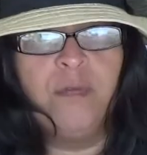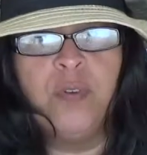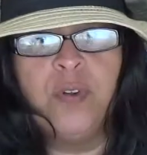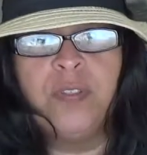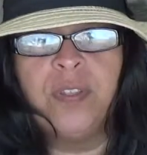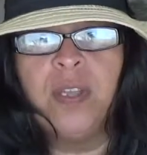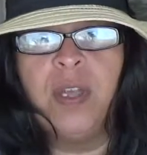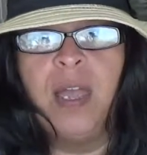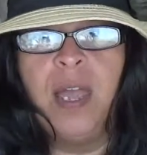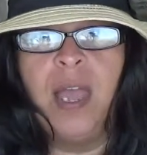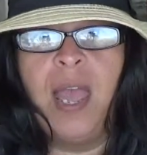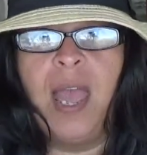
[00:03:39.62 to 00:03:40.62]
and forth
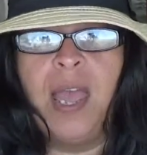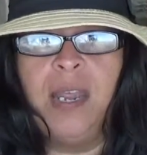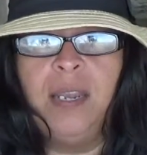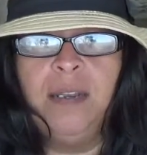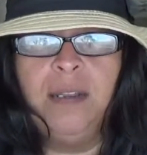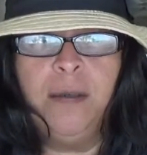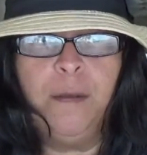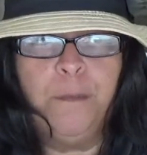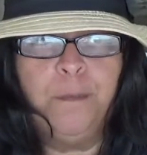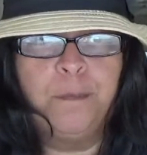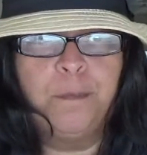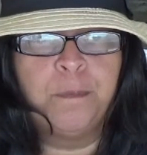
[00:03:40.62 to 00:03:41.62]
and
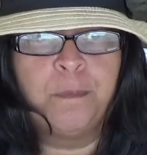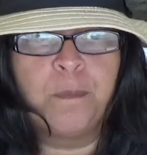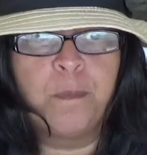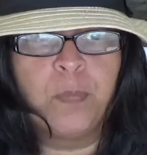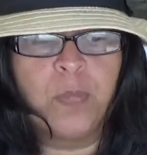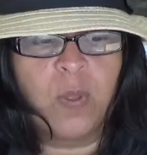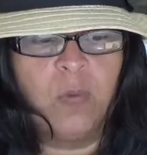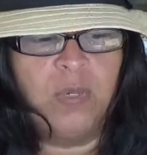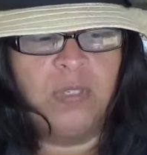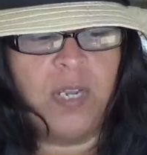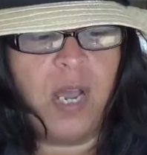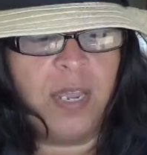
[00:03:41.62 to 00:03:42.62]

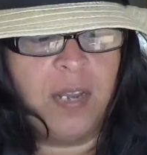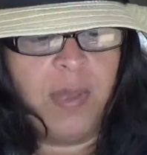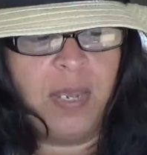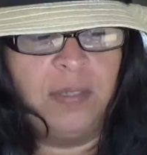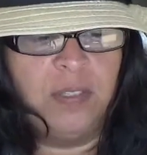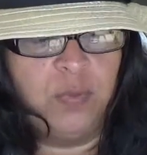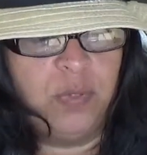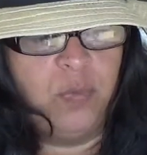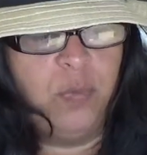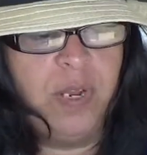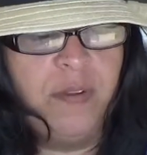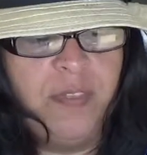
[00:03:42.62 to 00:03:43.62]
was talking about this with
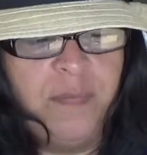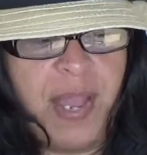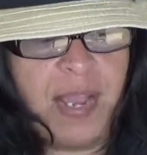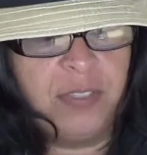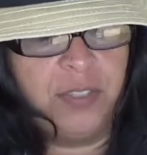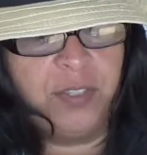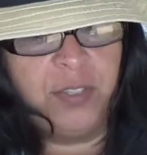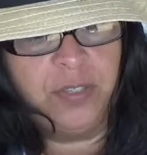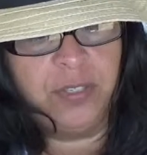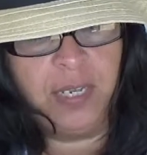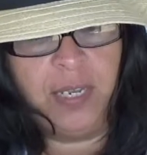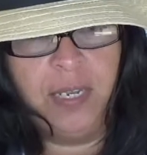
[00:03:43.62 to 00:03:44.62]
one of the
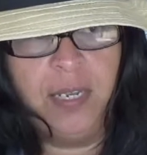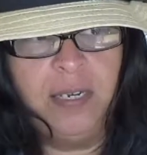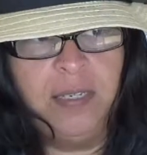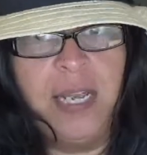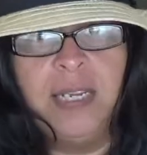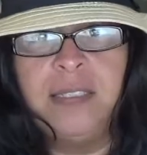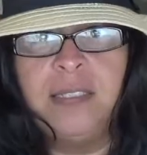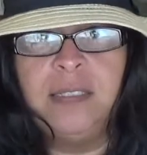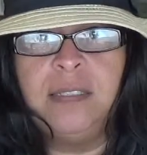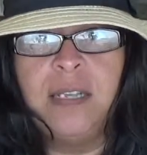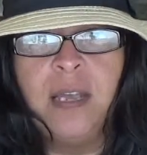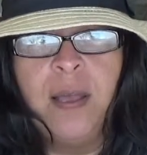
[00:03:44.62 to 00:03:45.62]
pastors in
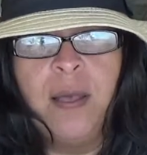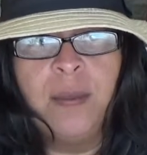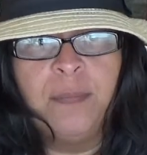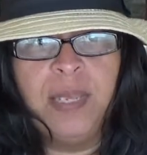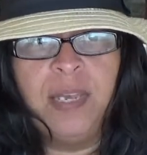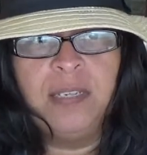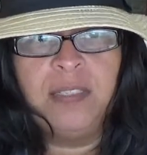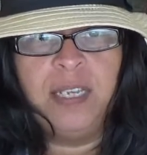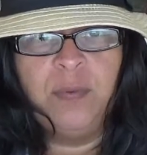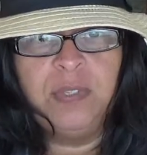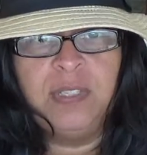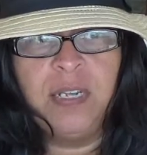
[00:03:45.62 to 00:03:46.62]
Texas, because
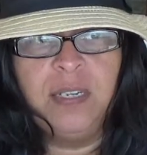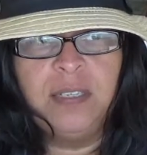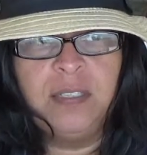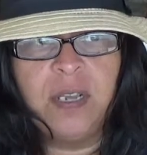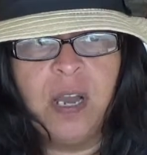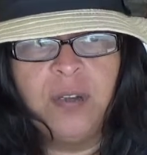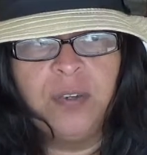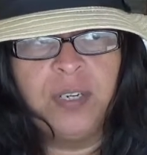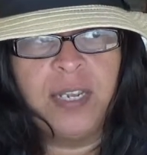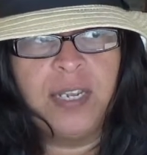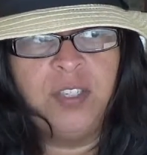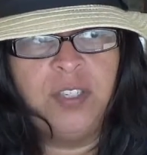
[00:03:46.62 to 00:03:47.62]
he was telling his
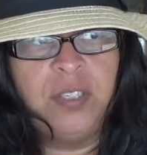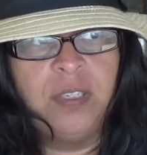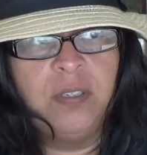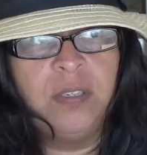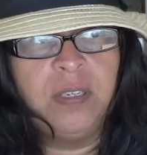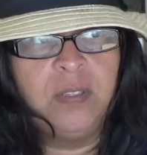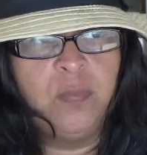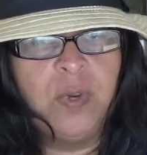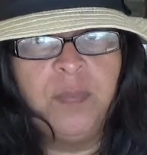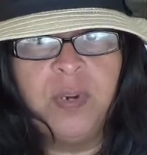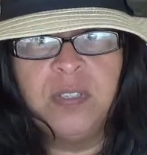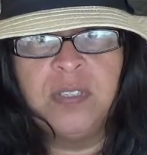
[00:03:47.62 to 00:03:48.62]
congregation, because
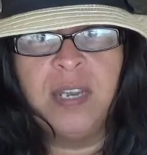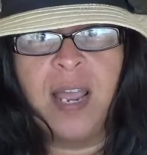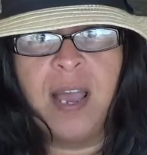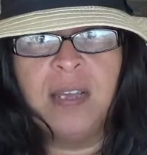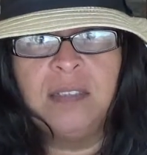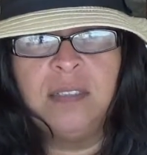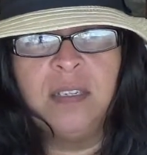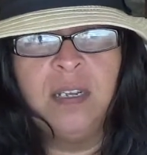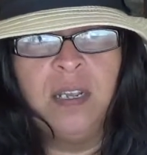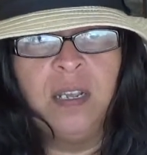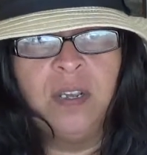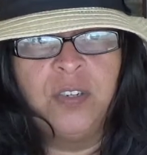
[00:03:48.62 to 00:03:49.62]
one person asked,
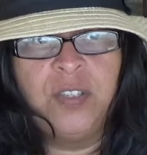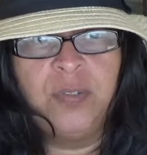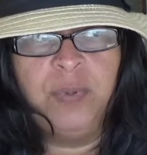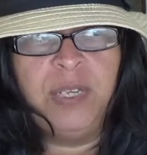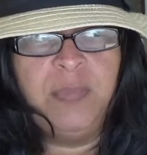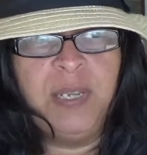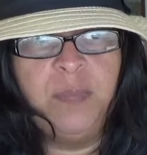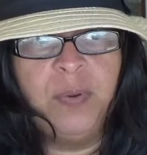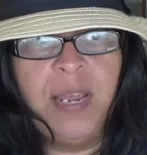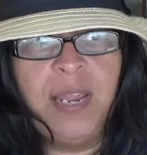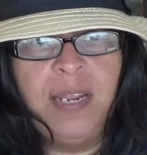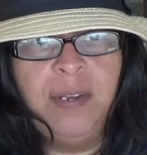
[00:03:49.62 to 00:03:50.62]
should we be
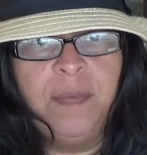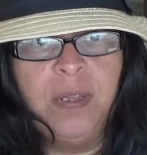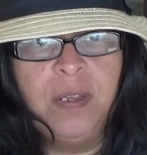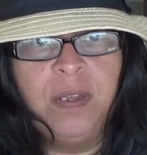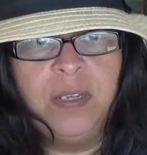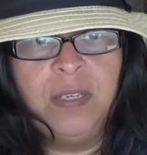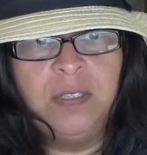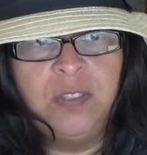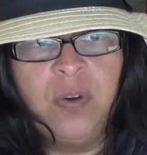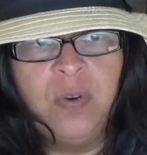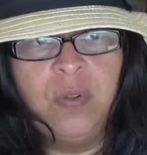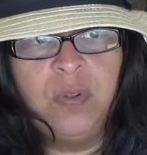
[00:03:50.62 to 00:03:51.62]
praying his
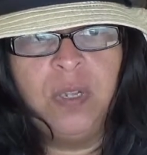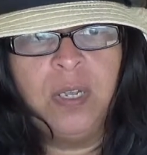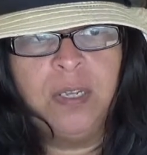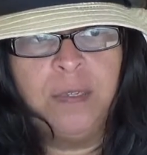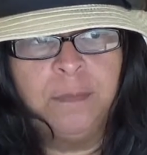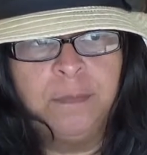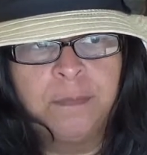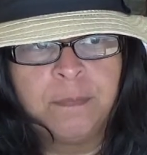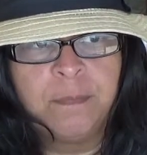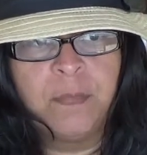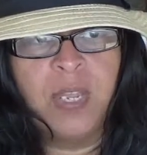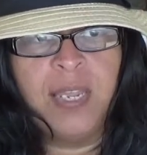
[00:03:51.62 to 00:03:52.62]
whole,
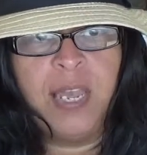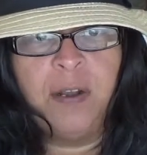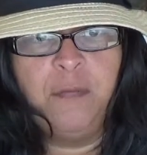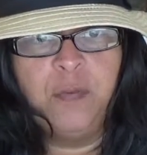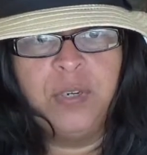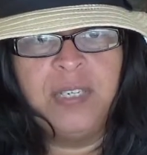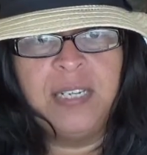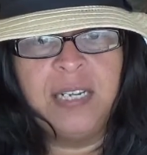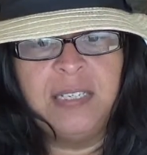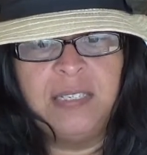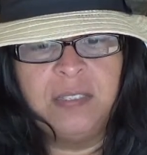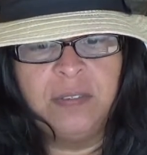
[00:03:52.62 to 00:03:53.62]
he had a 40
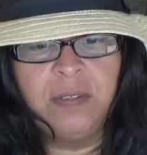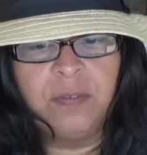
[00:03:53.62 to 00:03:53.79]
days